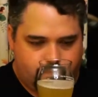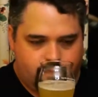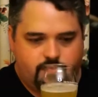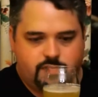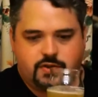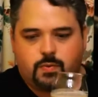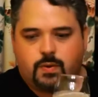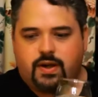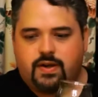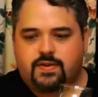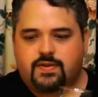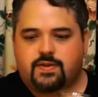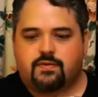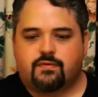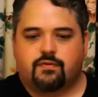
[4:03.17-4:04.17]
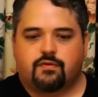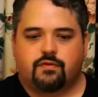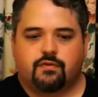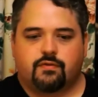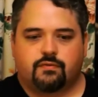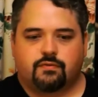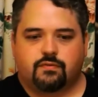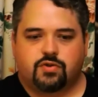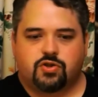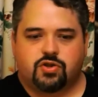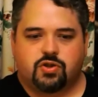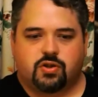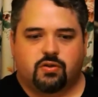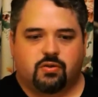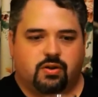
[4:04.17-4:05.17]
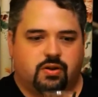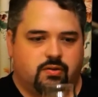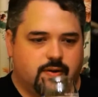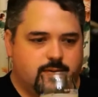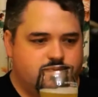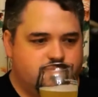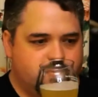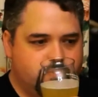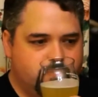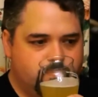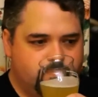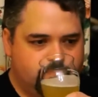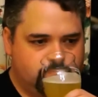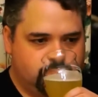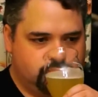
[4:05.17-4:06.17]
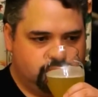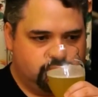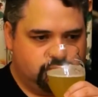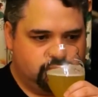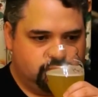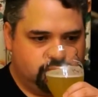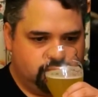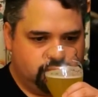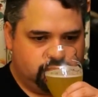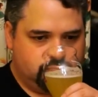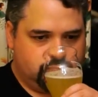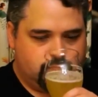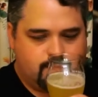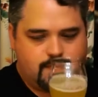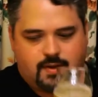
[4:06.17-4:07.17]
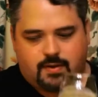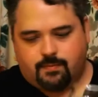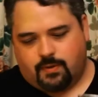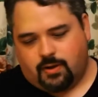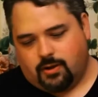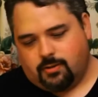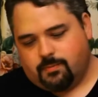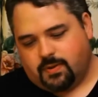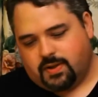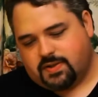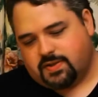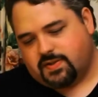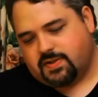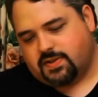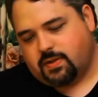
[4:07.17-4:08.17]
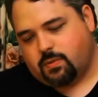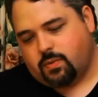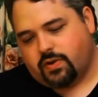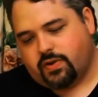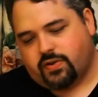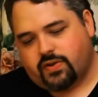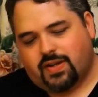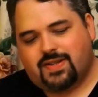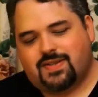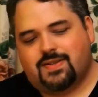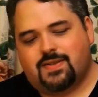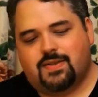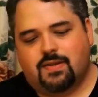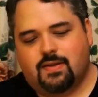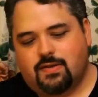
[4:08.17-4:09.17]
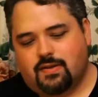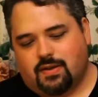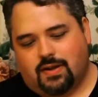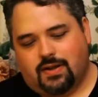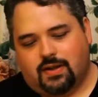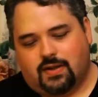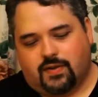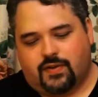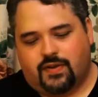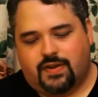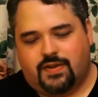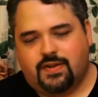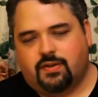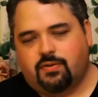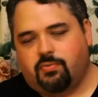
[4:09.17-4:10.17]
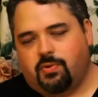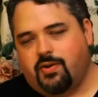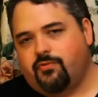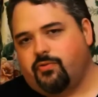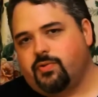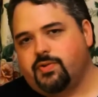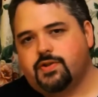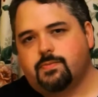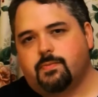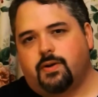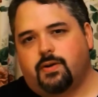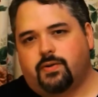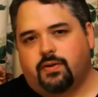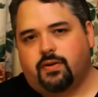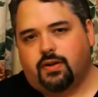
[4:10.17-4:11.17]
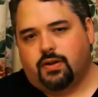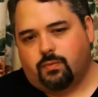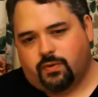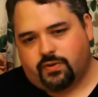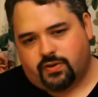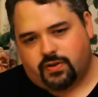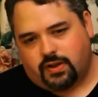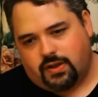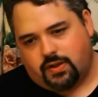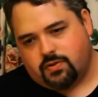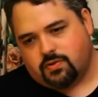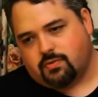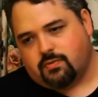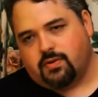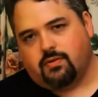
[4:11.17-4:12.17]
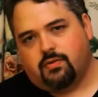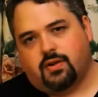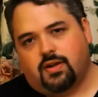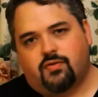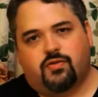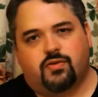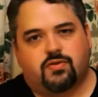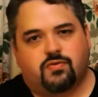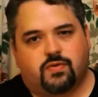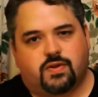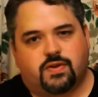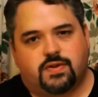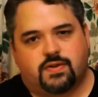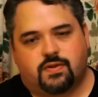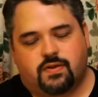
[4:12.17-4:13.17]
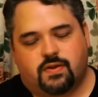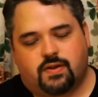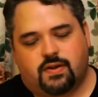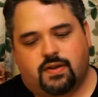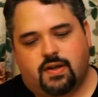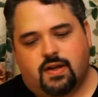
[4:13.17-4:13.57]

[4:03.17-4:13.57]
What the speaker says: Sweet, sugary grapefruit. I'm hard pressed to see whether that's an authentic grapefruit smell or not, whether they used real grapefruit for this or not.